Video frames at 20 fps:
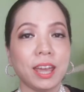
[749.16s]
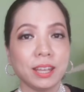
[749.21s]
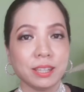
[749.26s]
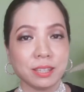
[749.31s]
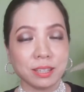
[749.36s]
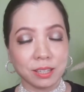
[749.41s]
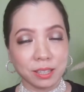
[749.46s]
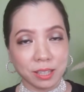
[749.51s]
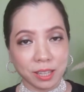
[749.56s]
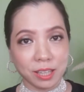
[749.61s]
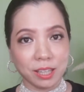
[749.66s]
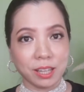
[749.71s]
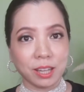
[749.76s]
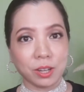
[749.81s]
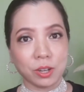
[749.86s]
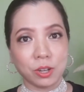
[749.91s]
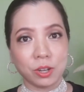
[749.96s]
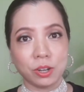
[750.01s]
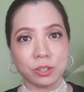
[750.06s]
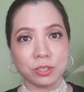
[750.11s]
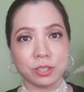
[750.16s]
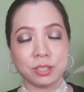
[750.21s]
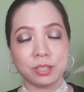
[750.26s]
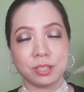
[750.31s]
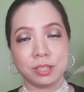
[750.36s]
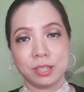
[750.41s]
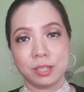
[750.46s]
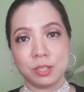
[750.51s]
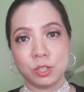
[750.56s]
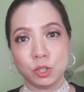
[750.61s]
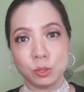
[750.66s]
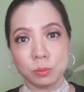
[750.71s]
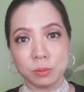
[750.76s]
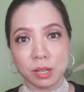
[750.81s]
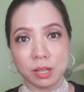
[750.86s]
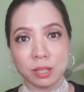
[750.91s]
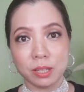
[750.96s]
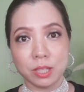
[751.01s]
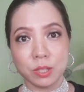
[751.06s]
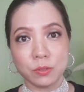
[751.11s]
And again, I got the dupe
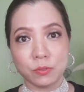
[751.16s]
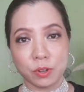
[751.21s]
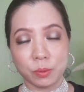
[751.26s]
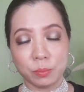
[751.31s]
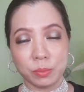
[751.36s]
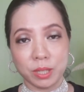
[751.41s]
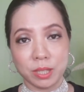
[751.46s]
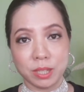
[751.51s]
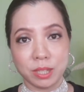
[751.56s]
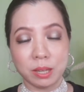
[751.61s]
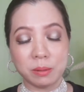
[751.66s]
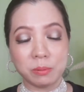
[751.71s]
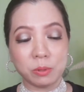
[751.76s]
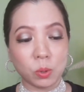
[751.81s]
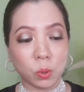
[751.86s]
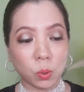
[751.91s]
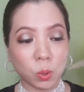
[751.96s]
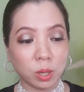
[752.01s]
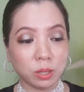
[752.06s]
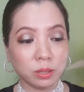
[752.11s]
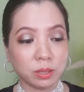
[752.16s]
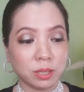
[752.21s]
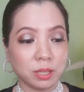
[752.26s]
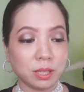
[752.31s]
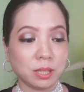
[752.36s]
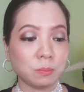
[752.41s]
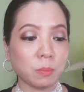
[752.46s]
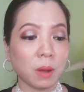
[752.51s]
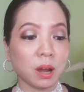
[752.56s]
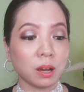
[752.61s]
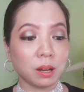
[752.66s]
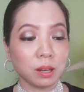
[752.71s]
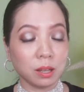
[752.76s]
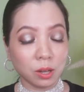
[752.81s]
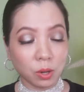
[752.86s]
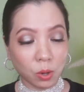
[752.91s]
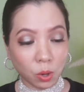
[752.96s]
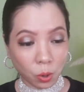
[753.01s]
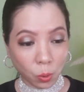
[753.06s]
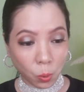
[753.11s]
colors from the same quad, the
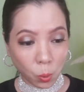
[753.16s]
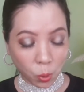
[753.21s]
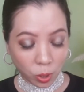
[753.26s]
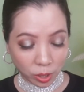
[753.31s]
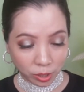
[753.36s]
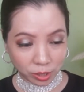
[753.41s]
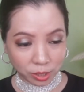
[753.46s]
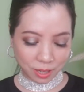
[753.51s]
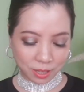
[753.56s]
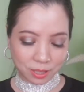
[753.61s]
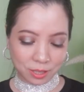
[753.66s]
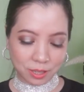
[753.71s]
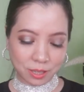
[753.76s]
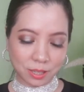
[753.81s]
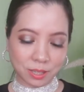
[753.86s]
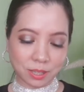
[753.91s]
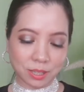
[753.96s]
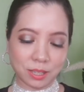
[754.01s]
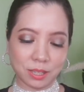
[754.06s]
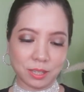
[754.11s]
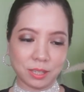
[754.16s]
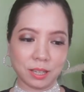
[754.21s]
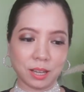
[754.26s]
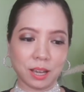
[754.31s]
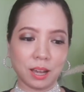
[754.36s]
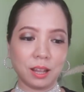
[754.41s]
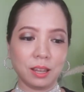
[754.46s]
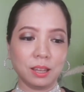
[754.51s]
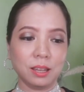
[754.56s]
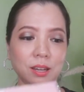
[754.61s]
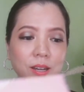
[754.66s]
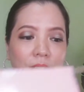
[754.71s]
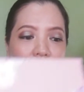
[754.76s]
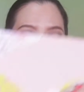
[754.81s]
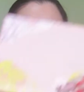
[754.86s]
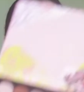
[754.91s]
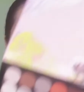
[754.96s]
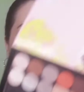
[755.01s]
Sparkler Quad, and this is the color